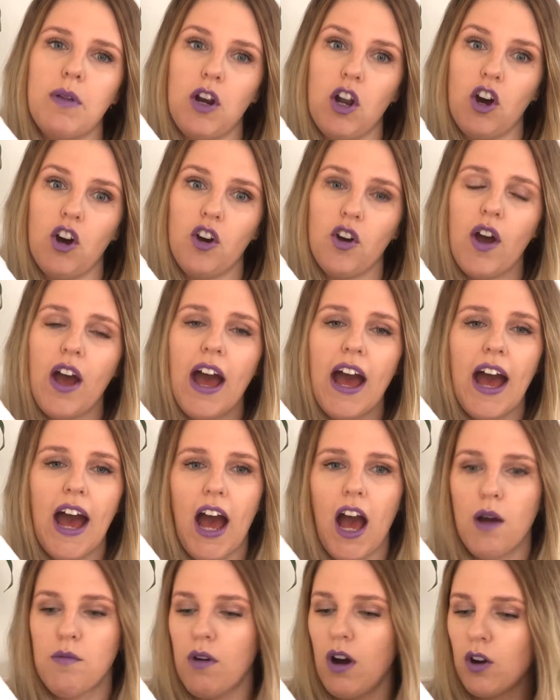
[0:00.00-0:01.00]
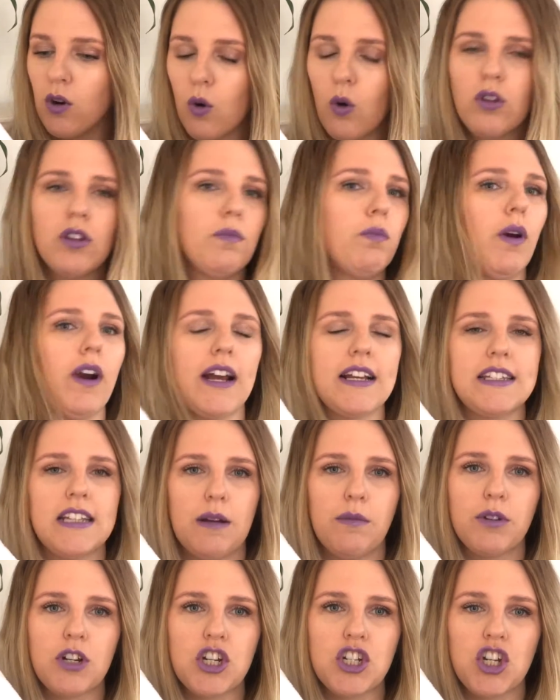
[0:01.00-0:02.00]
below on all the products
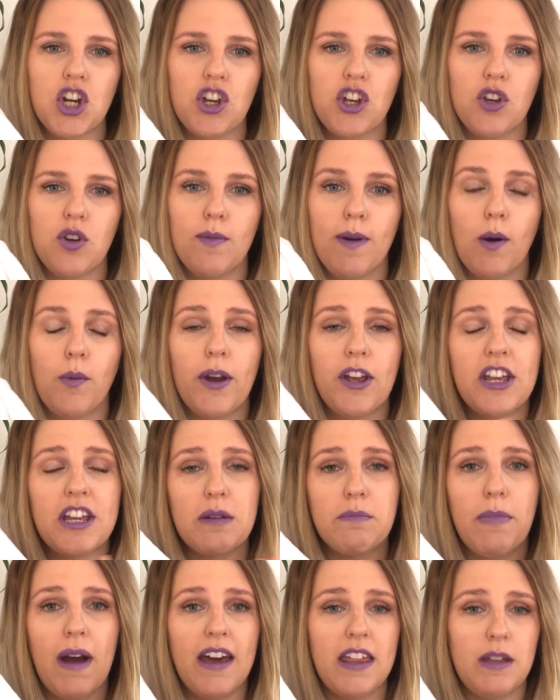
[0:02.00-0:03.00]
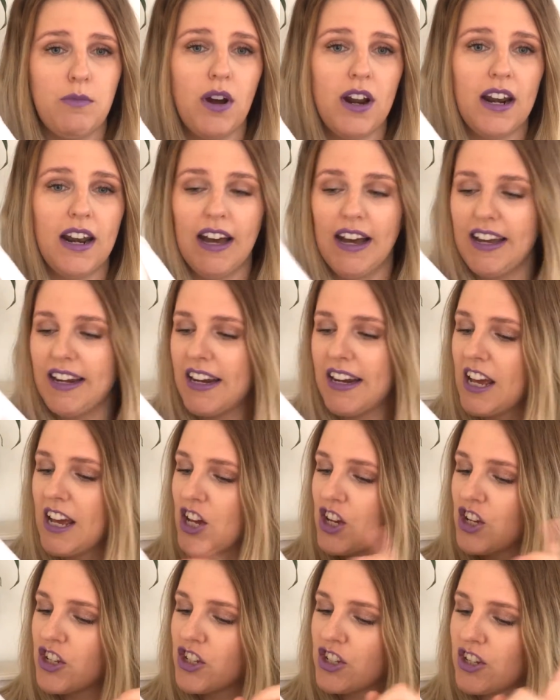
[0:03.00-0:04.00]
that I want to show you about where you can buy them online.
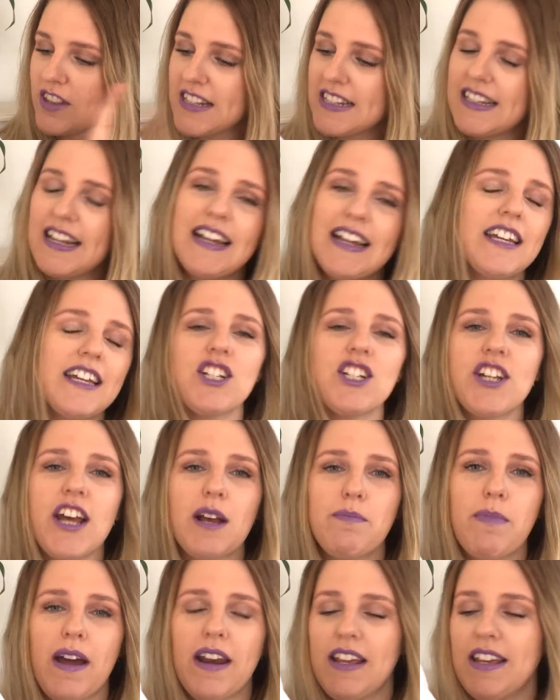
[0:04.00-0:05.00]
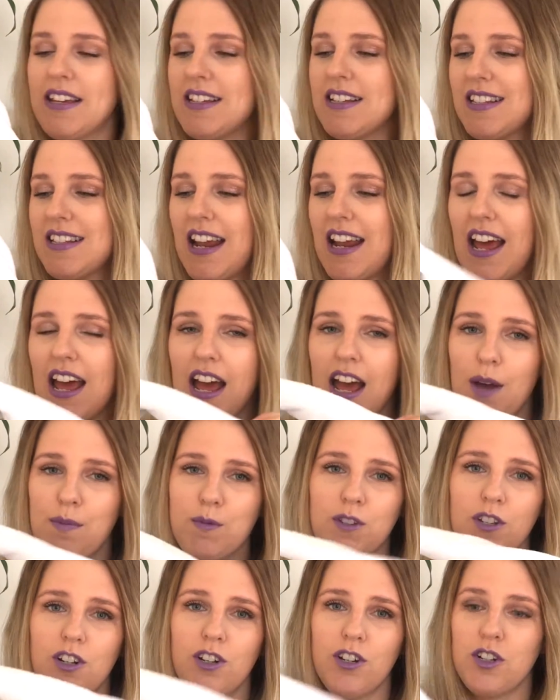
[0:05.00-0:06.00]
So this Lily and Jack bunny is an
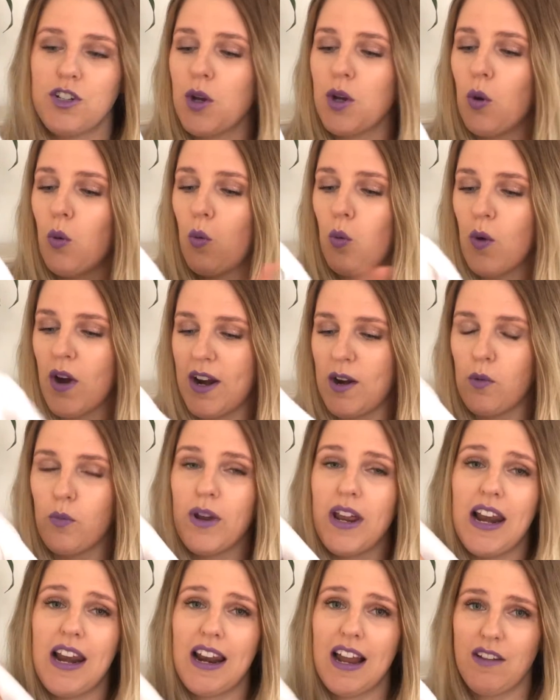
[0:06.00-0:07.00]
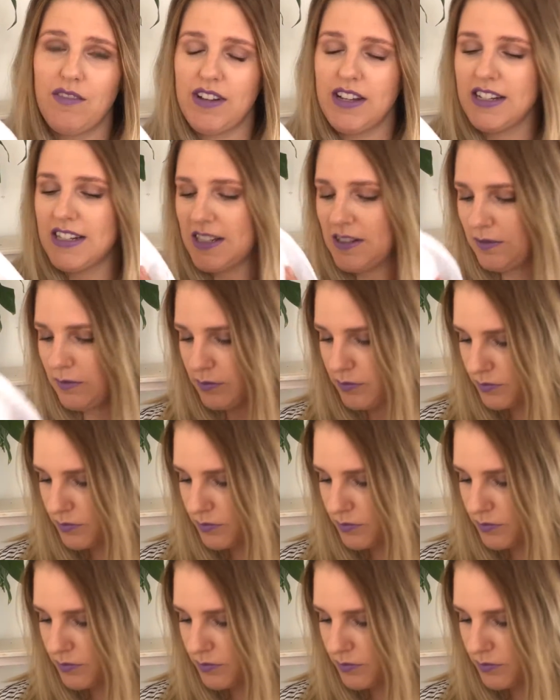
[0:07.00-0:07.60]
absolute win. We love it.